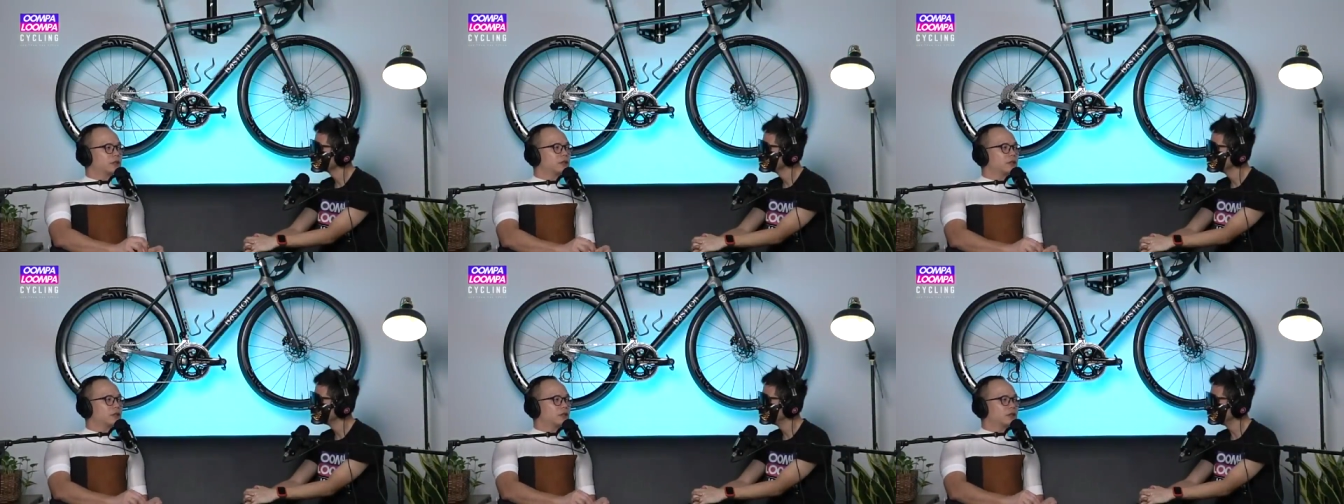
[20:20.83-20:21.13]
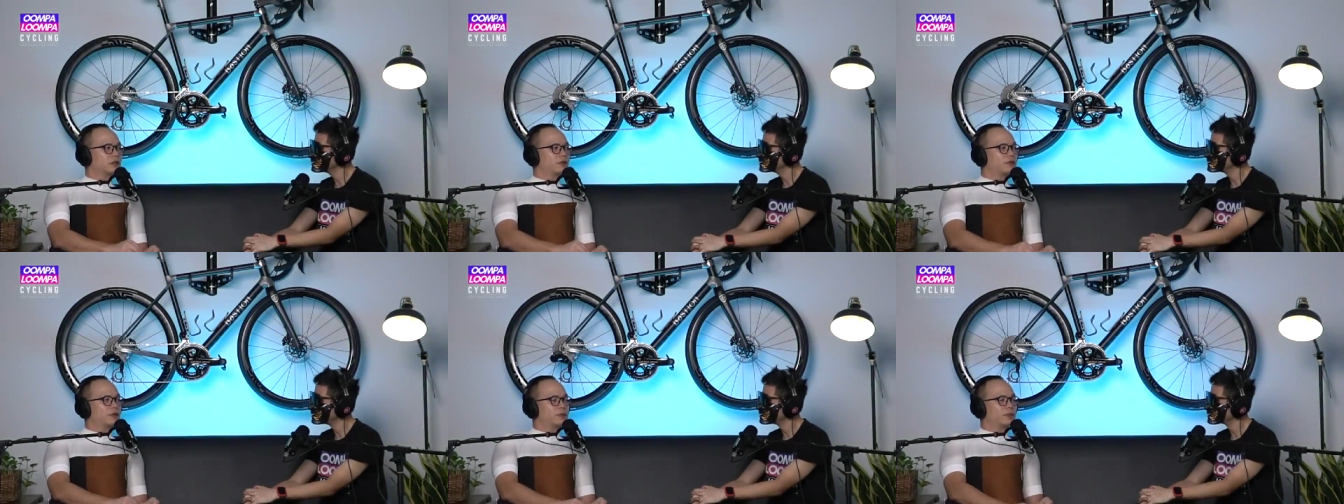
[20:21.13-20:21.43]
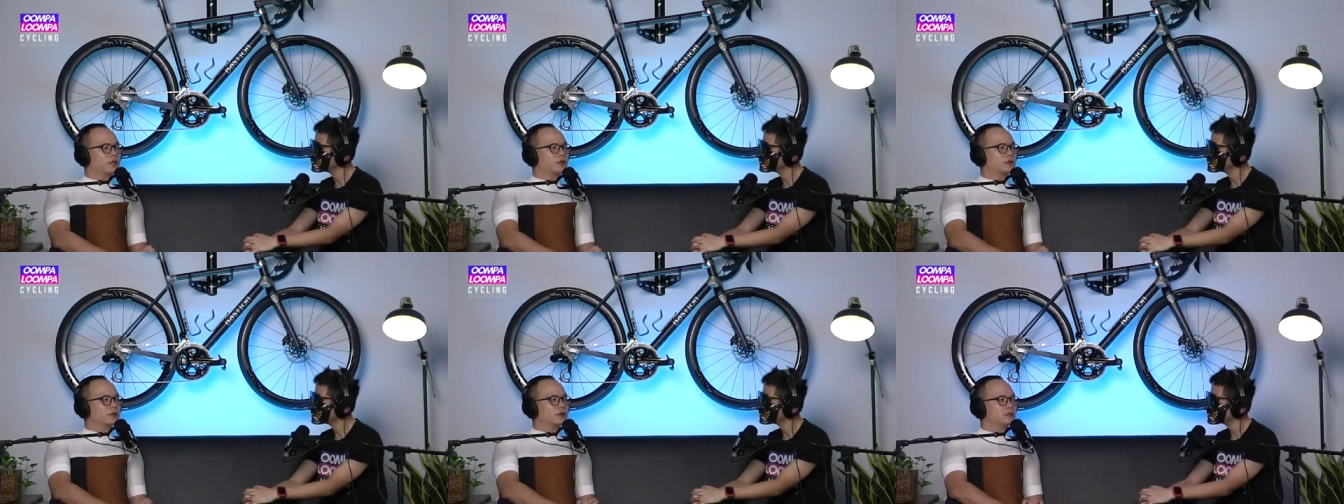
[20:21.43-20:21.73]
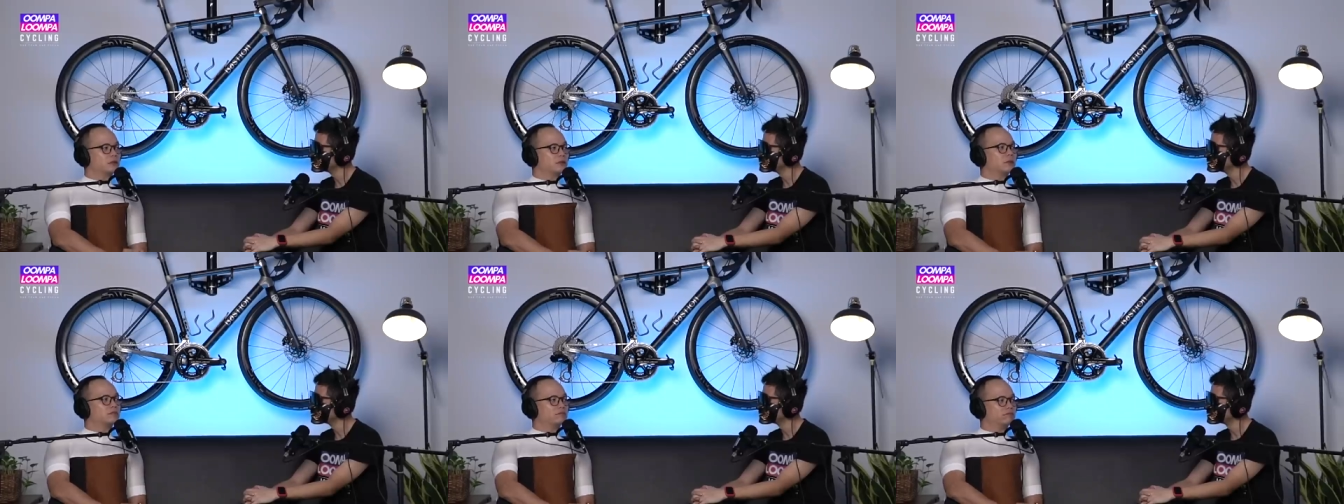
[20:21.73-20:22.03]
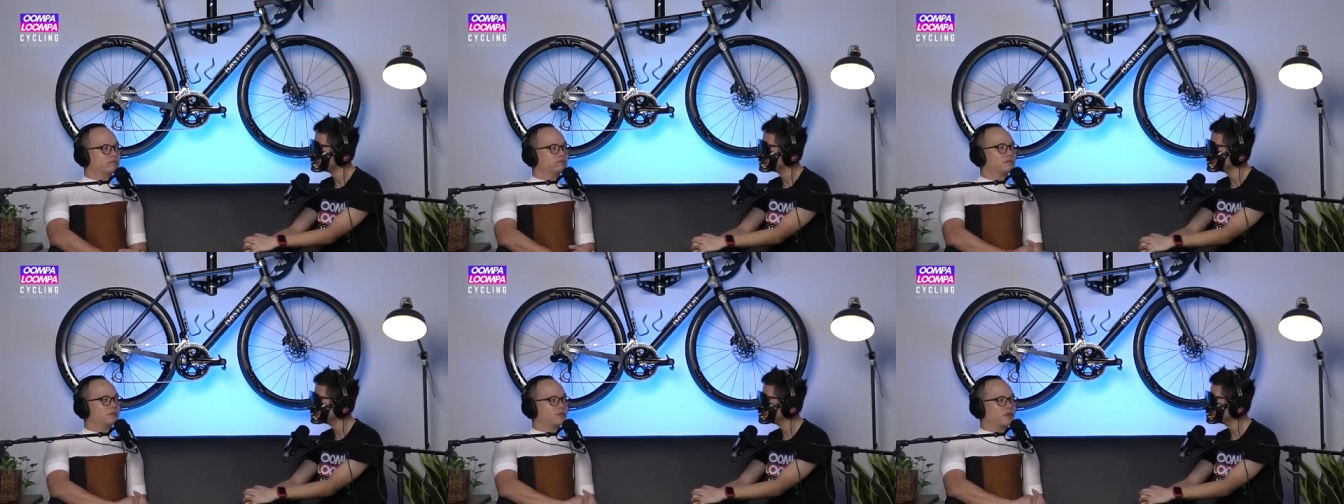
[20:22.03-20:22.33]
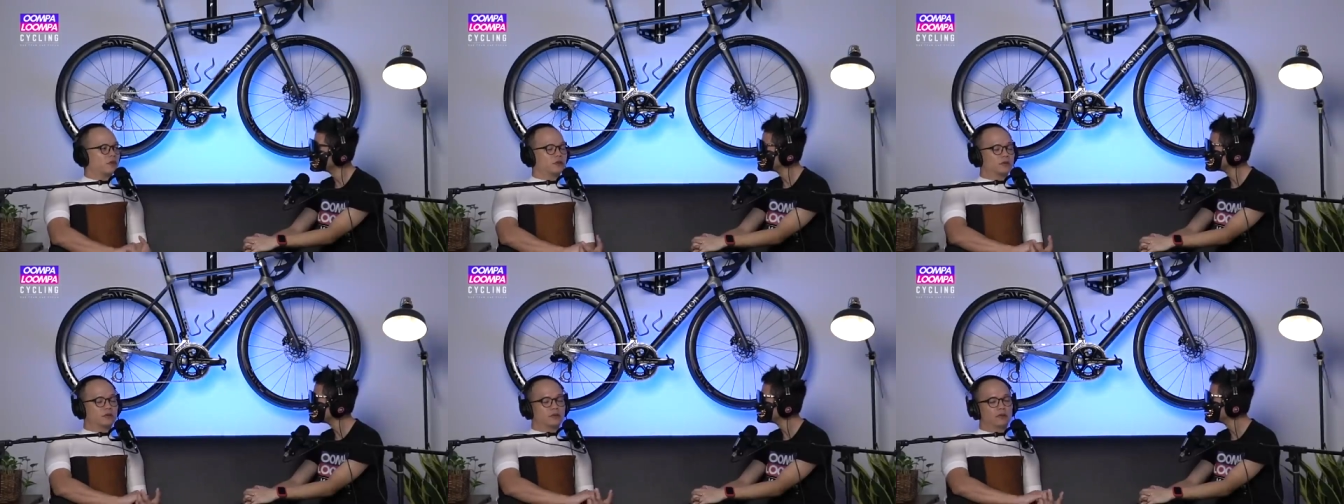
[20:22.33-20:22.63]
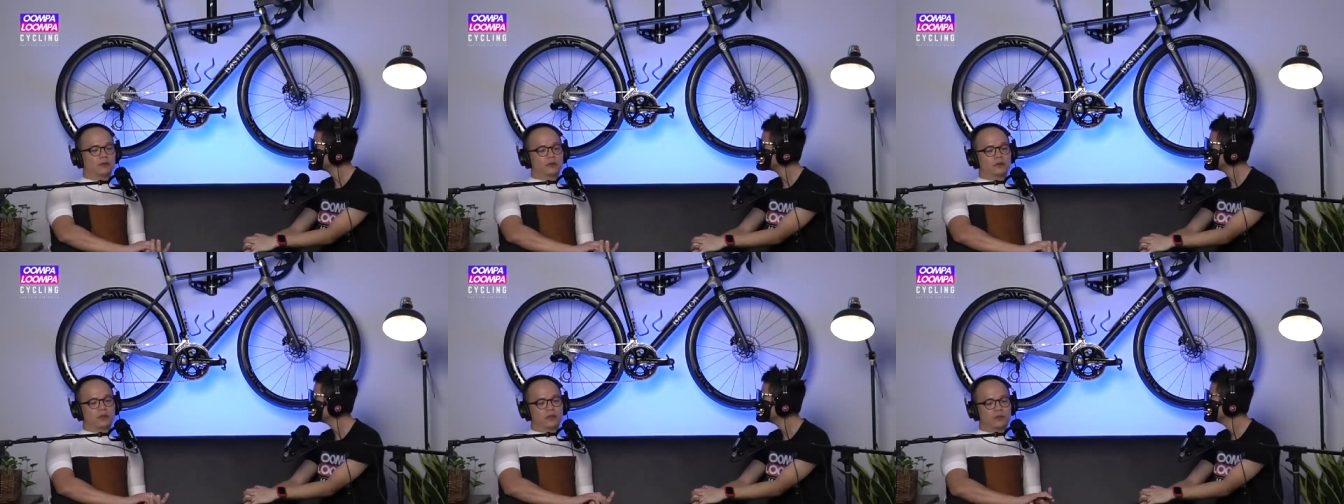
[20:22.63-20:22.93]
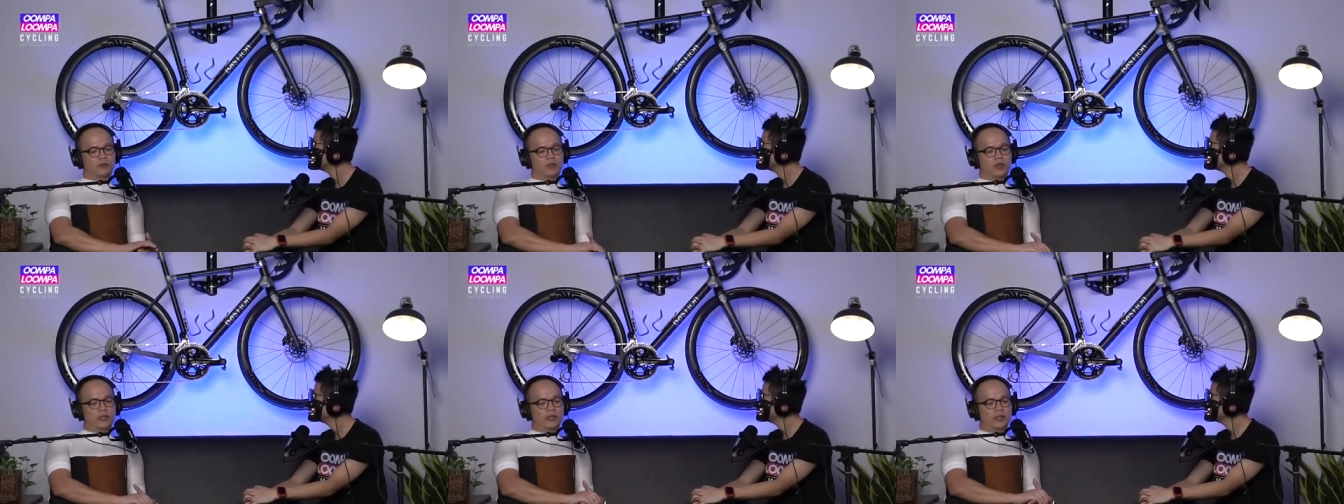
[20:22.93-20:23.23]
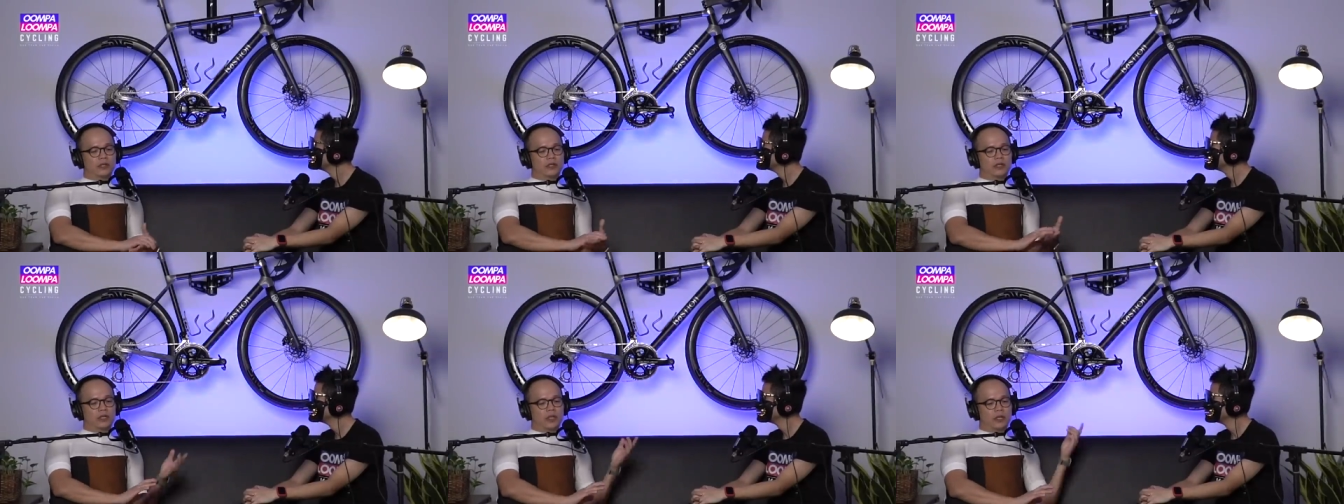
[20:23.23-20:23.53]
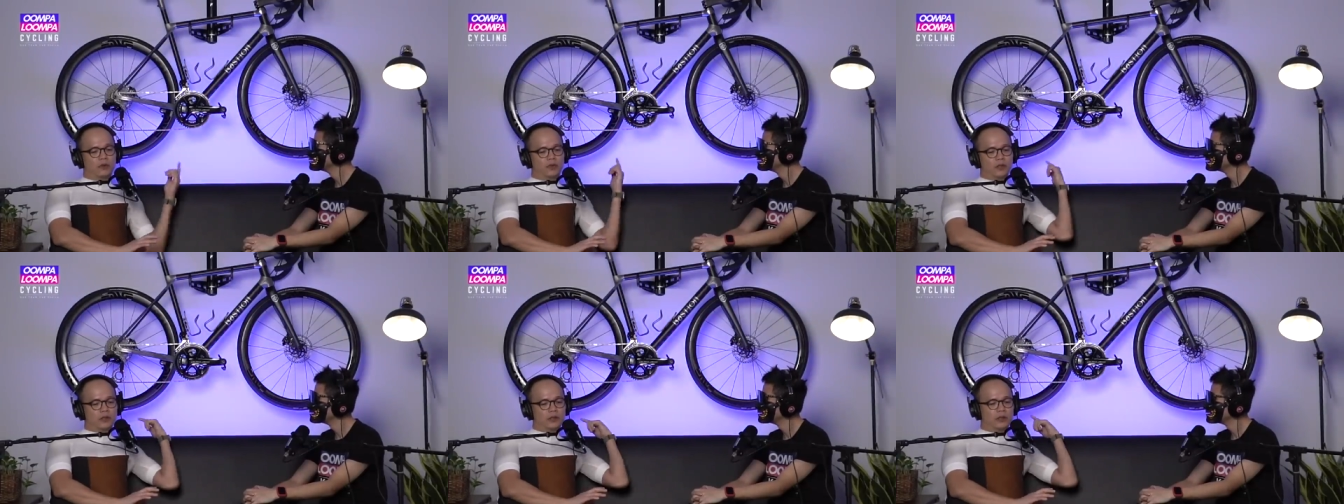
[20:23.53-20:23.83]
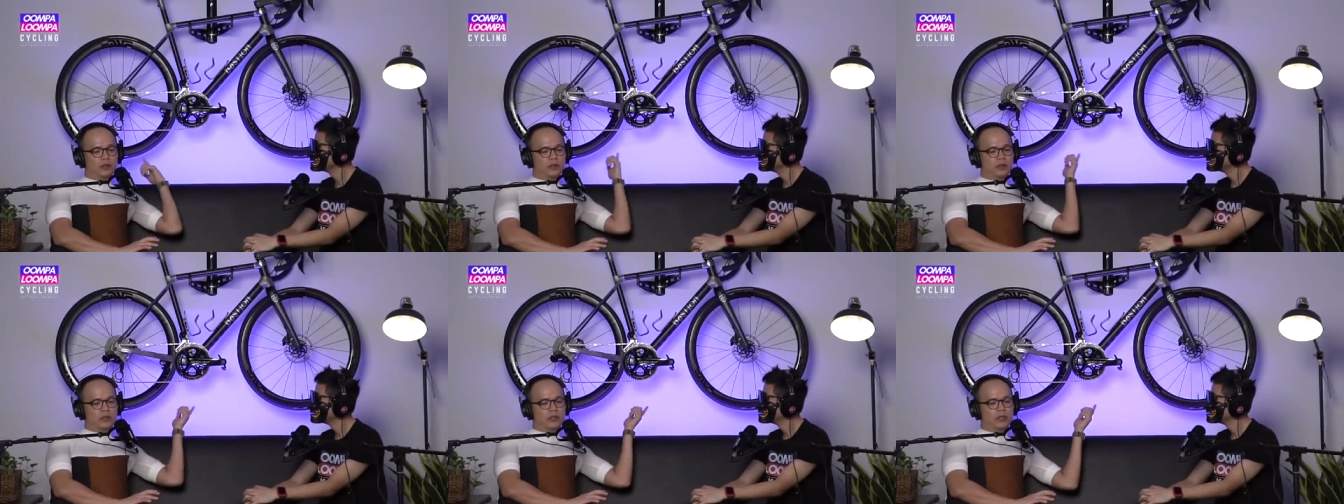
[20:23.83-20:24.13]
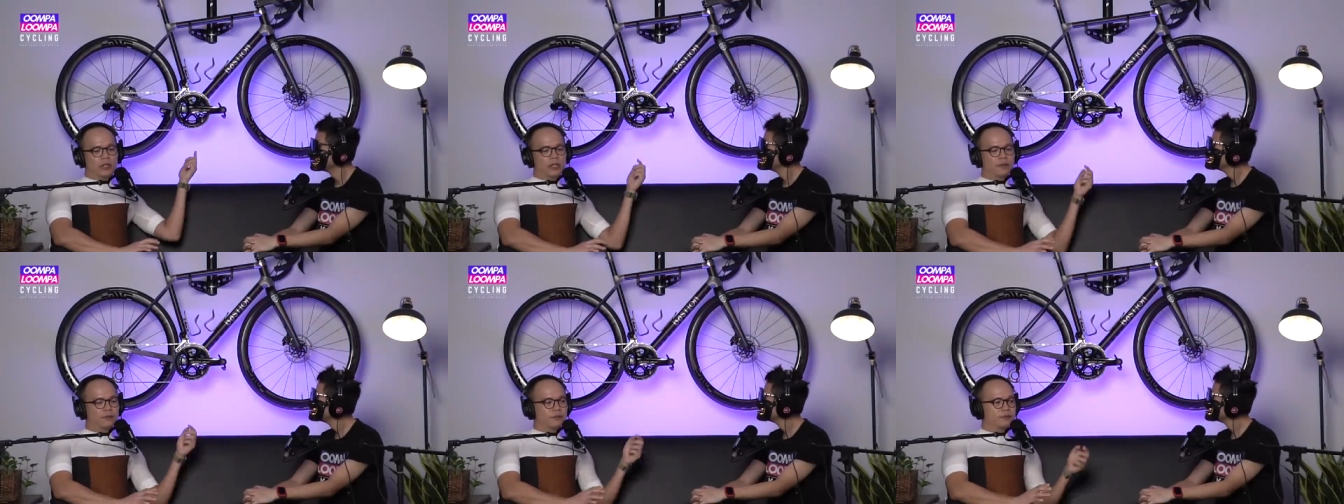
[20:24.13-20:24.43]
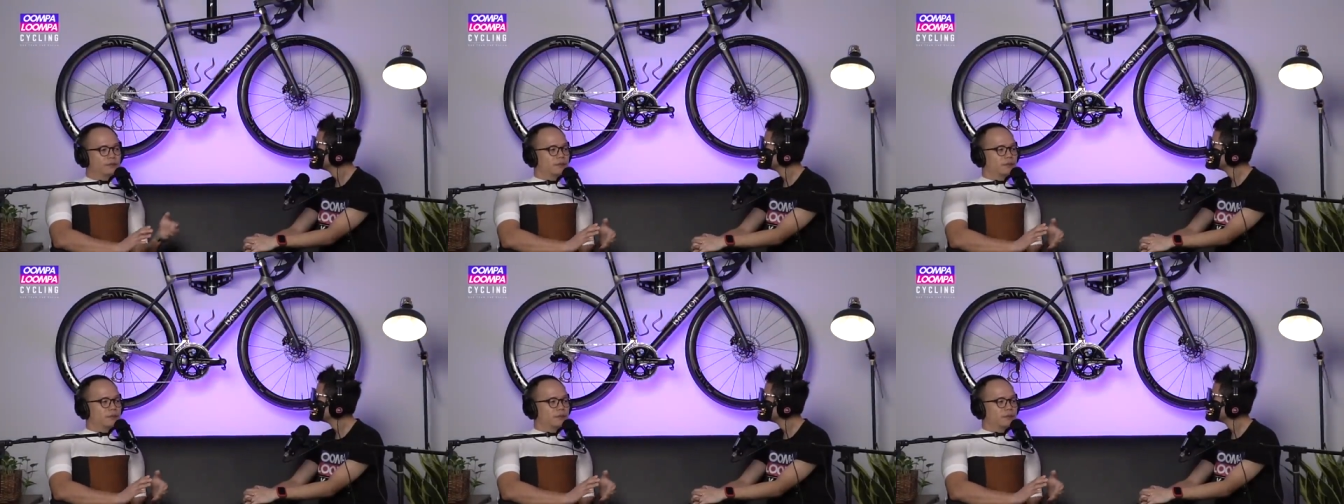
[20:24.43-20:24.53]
Uh, Just for the rotors, mm, right? Mm, for wow. two rotors, one sixty and one sixty lah.